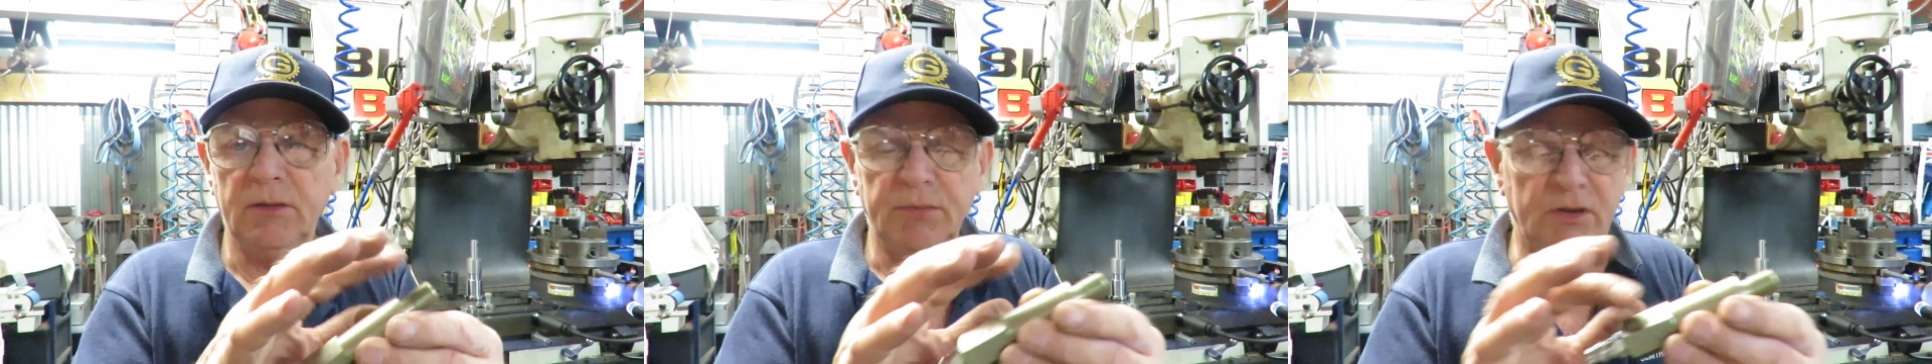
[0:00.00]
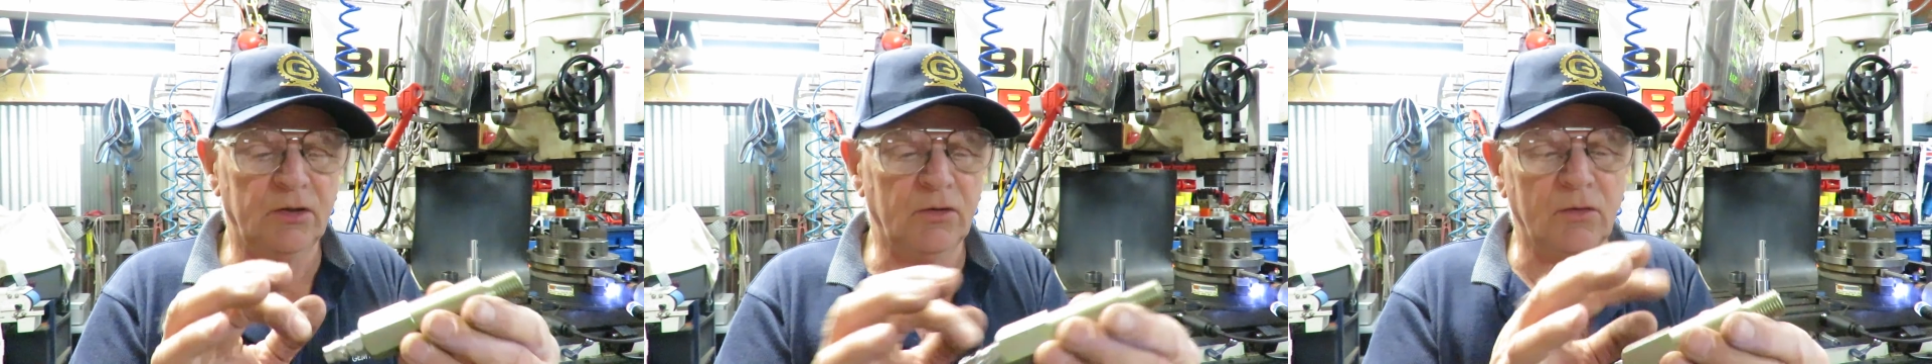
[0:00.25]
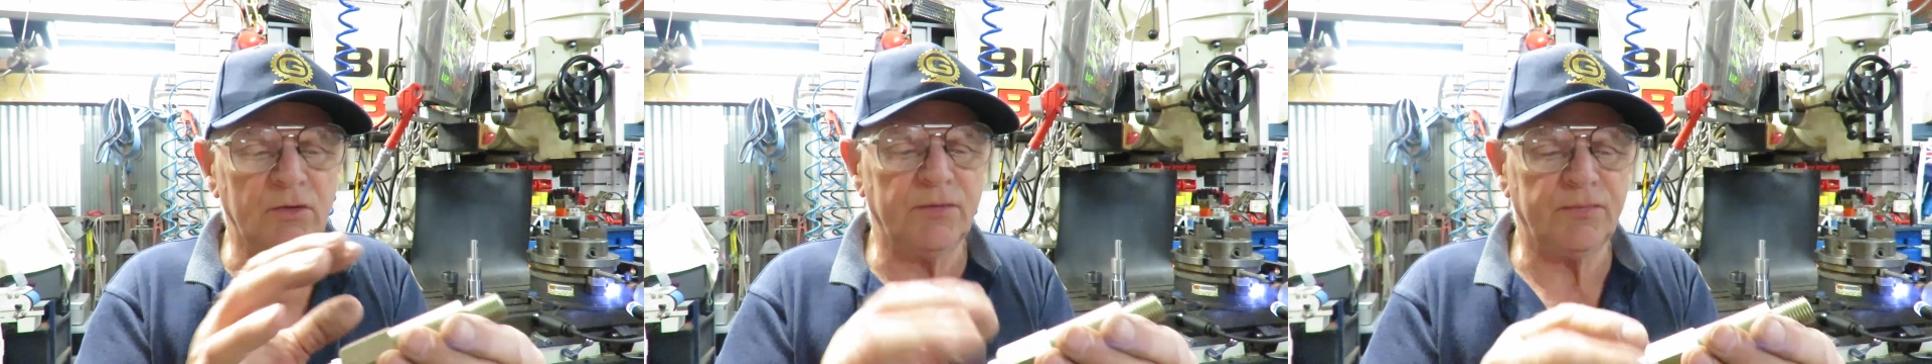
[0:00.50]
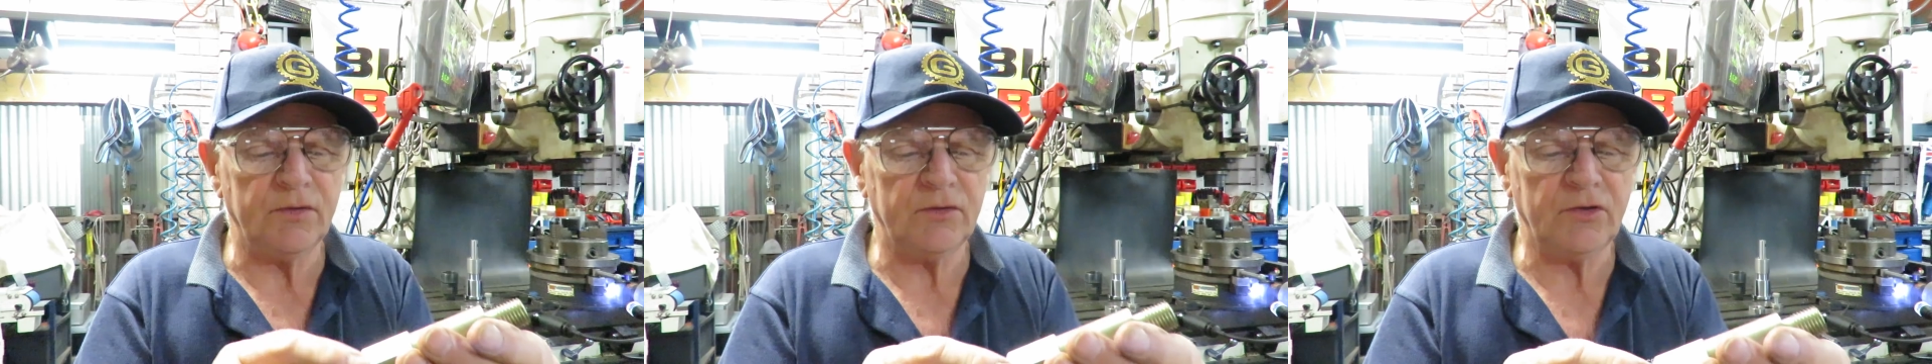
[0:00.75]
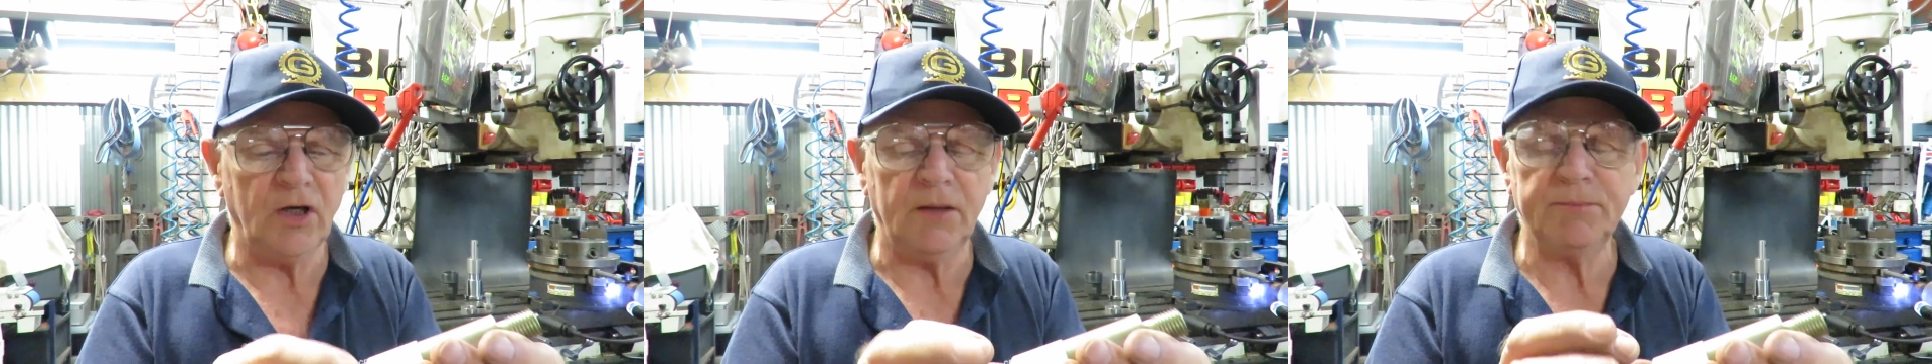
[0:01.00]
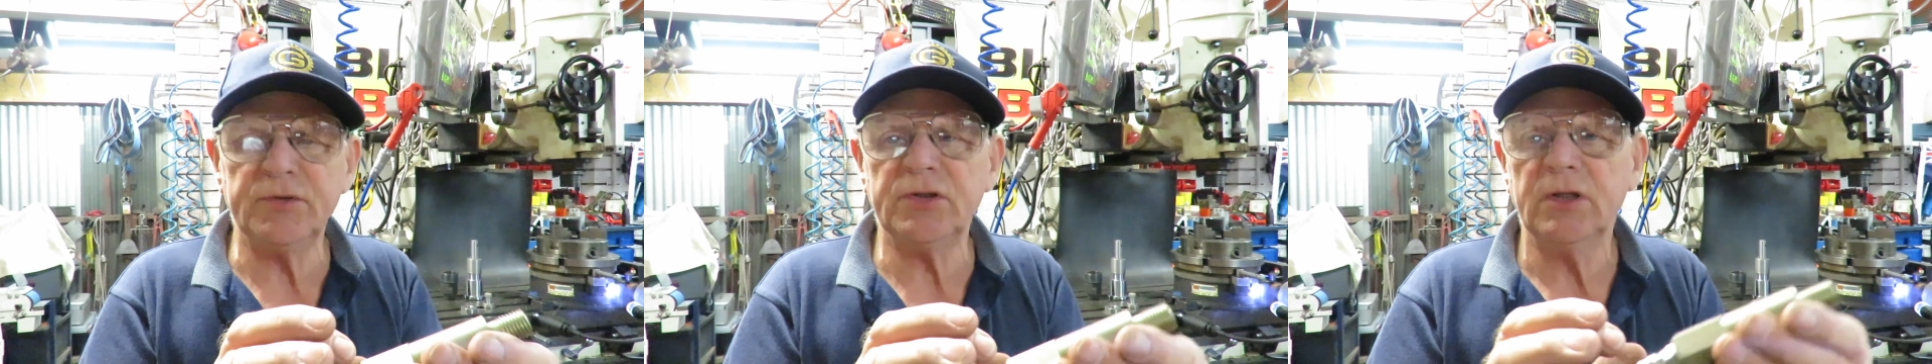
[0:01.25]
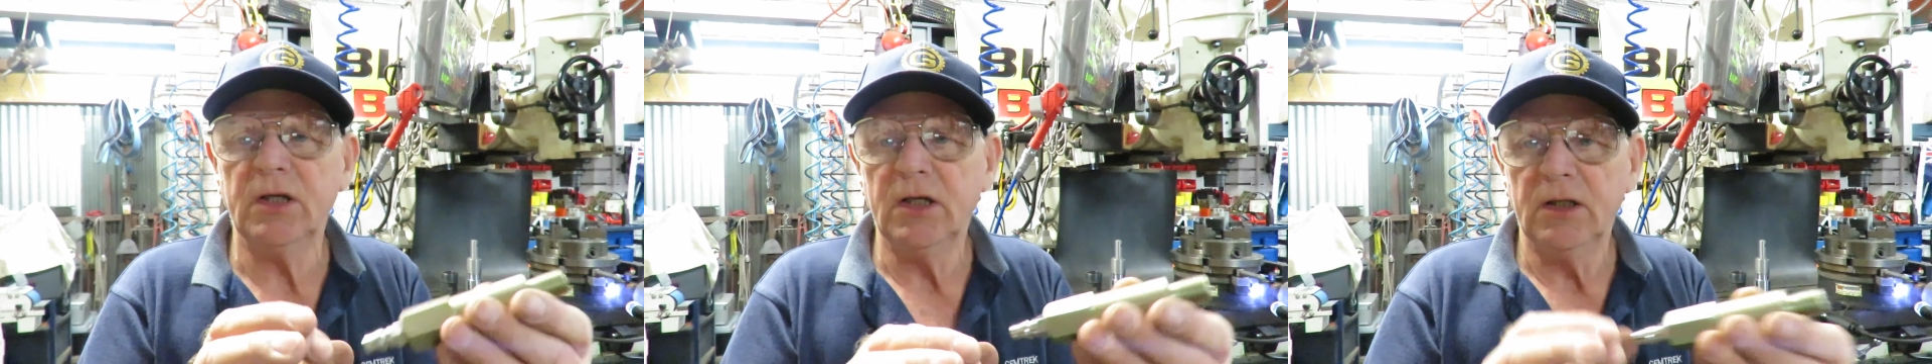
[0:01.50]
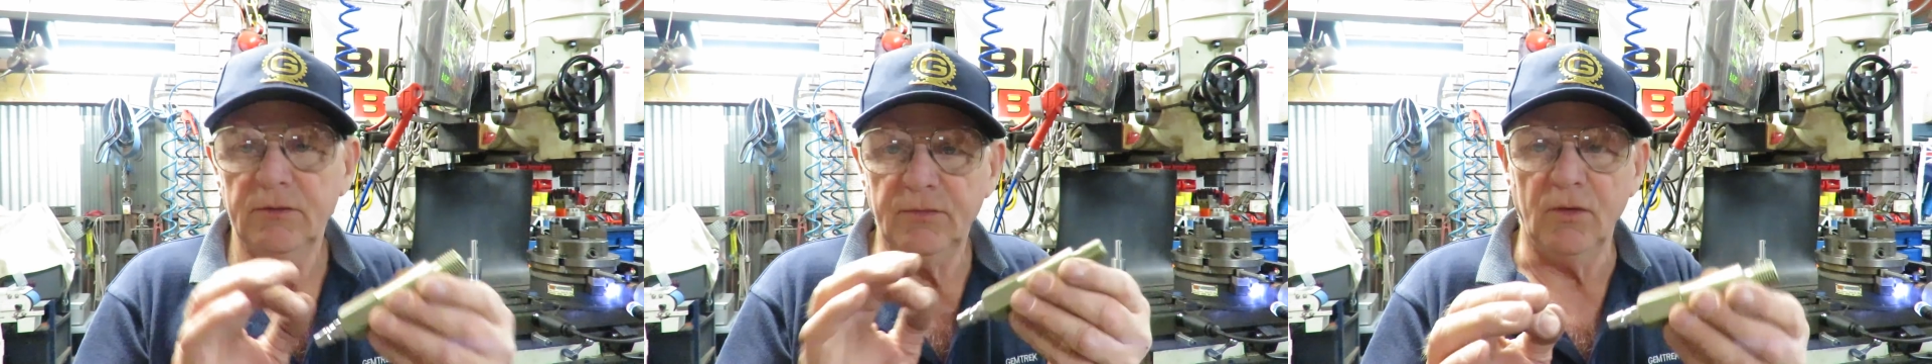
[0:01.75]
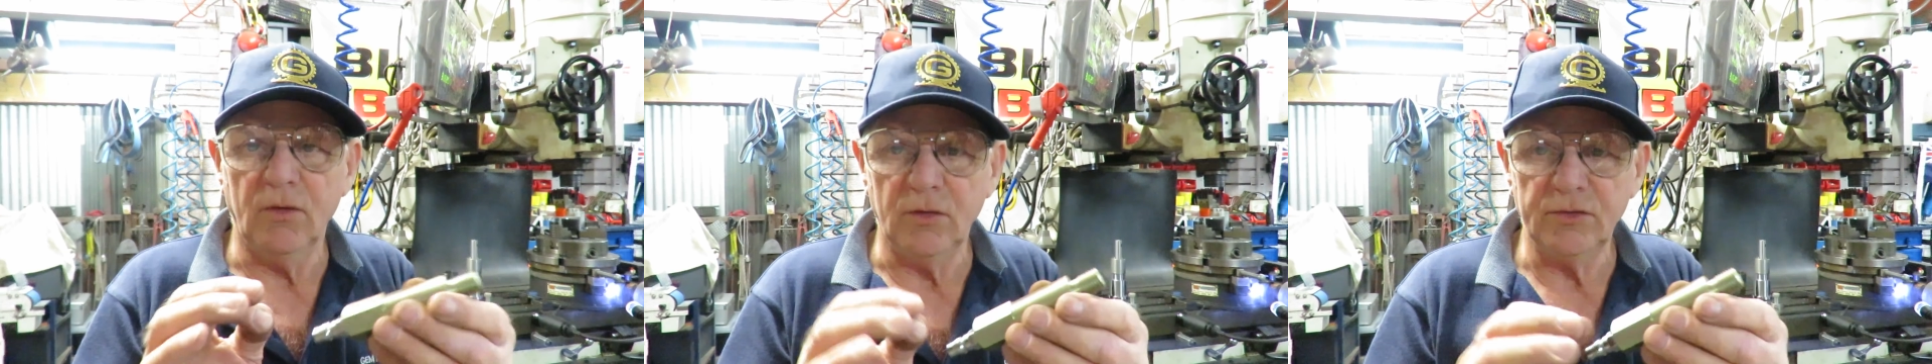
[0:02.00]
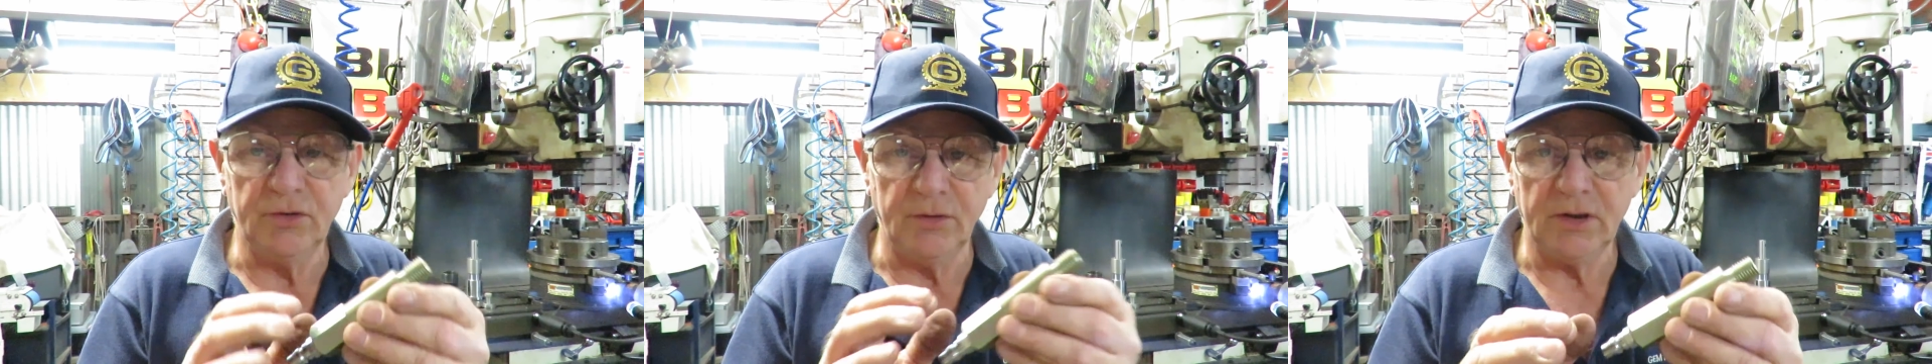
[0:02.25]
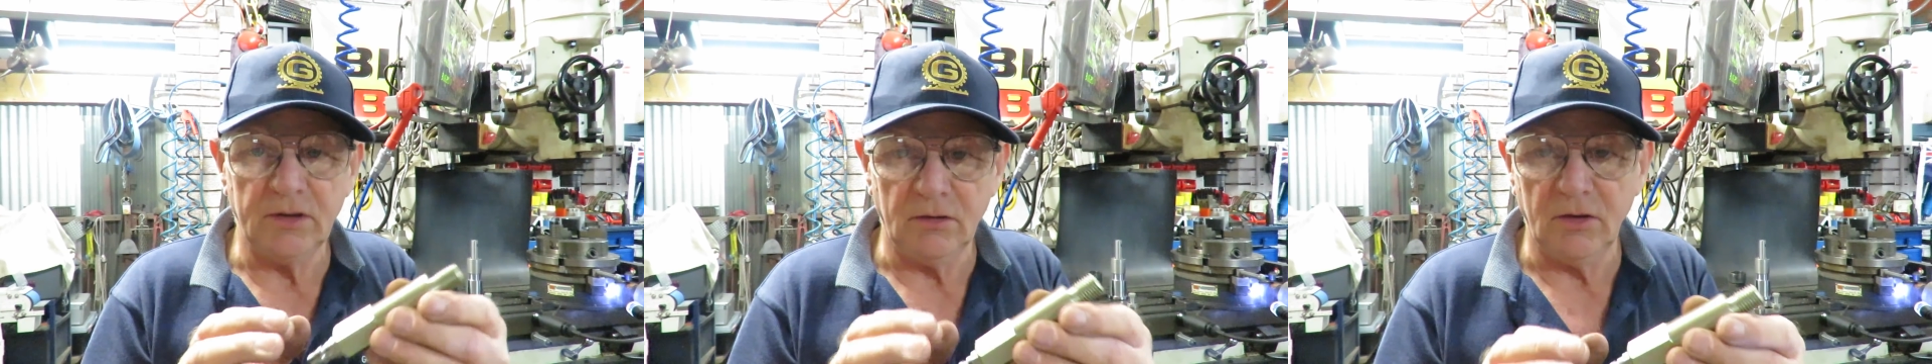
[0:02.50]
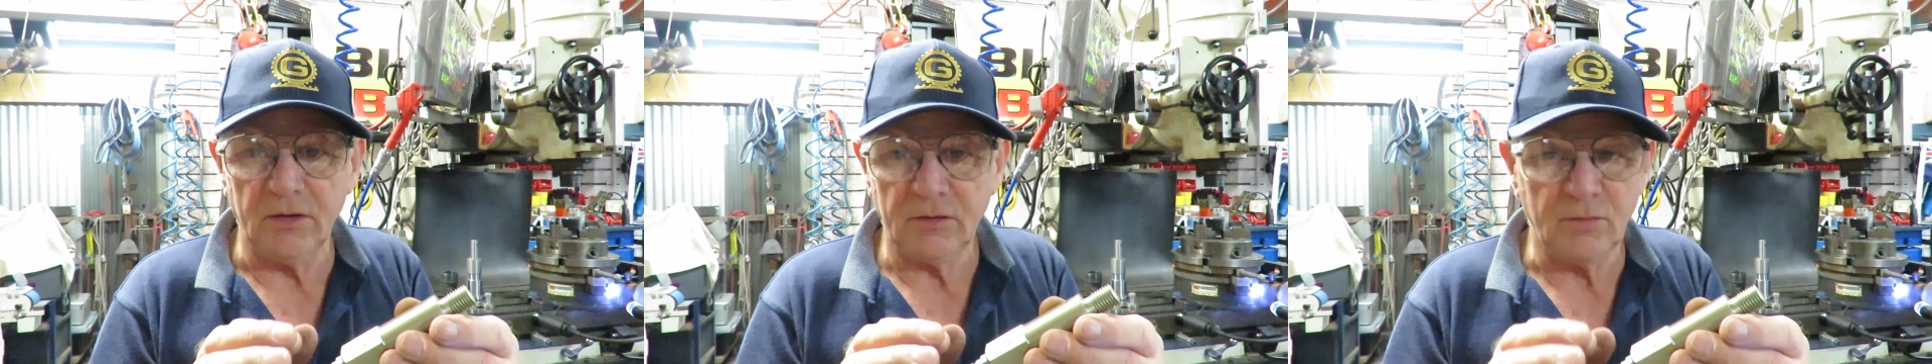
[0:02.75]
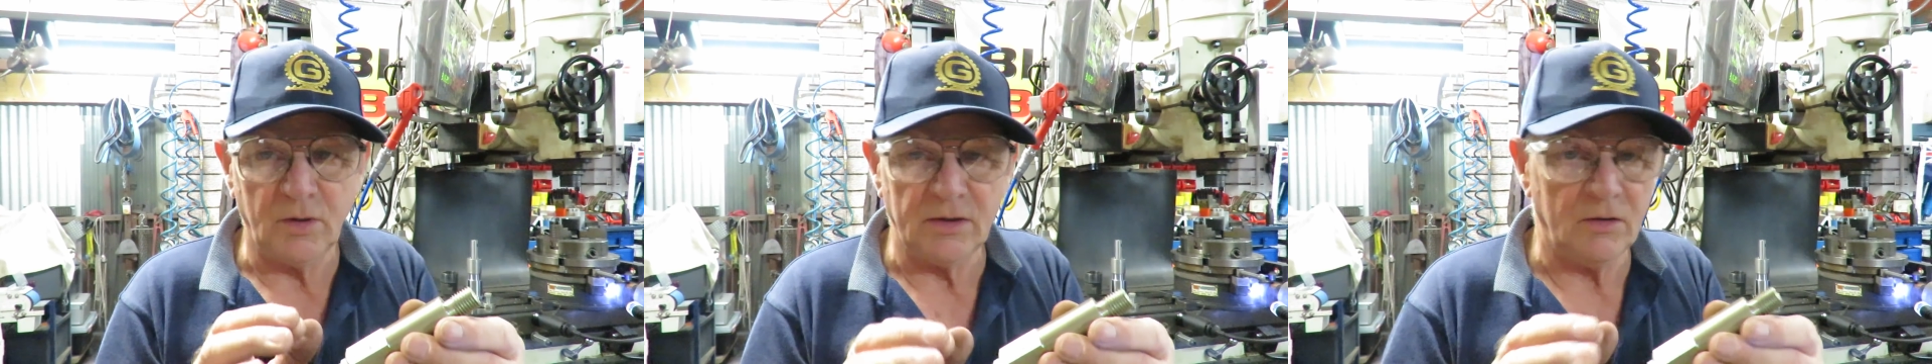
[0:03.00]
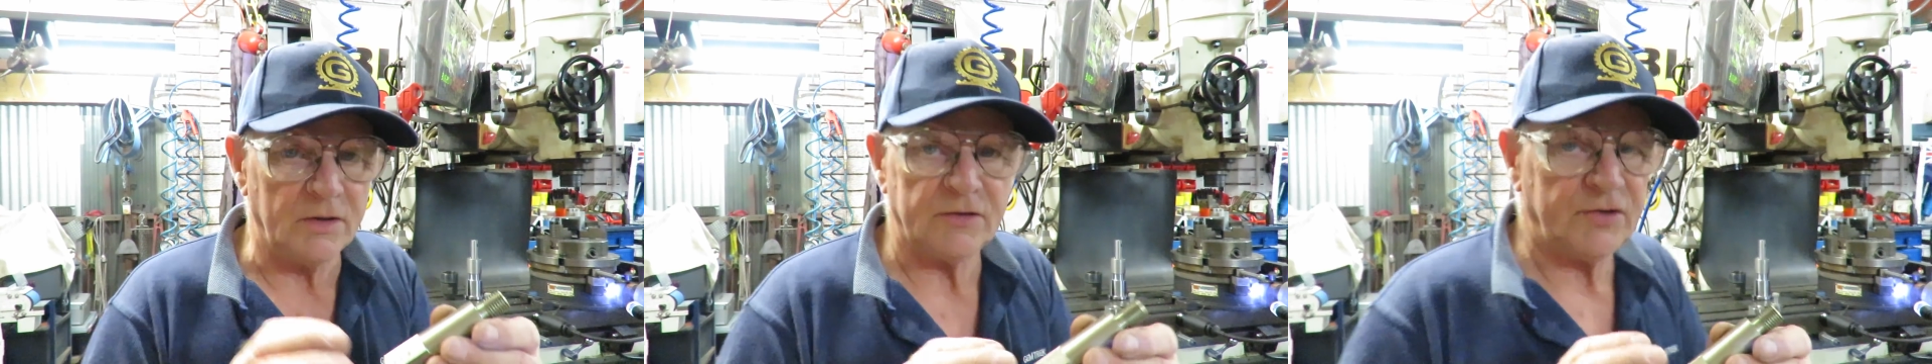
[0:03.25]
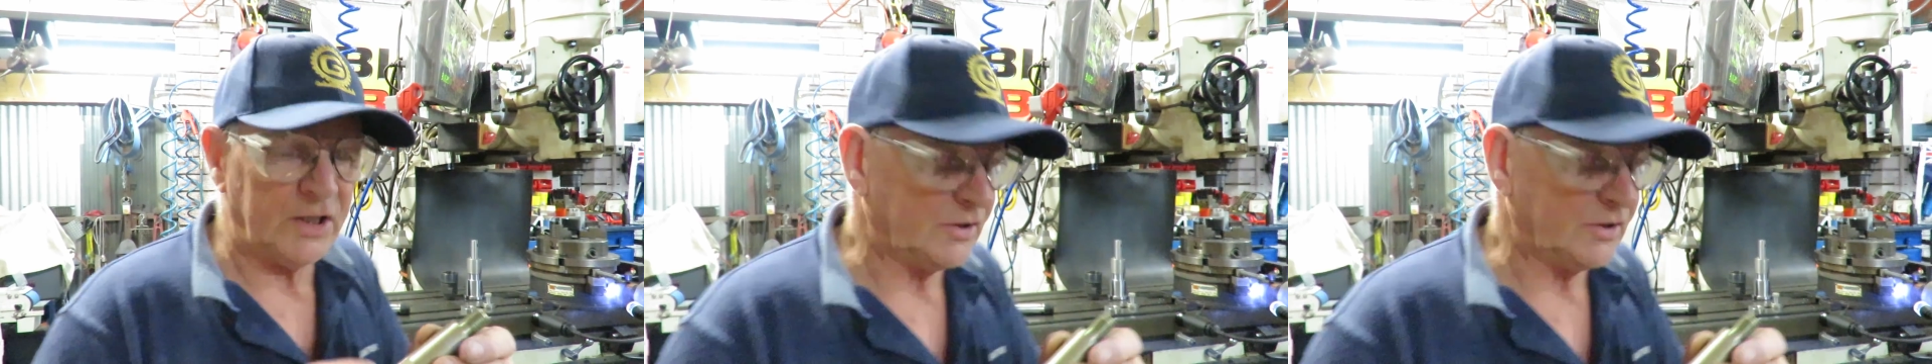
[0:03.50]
but they're all different types for doing a lot quite a lot of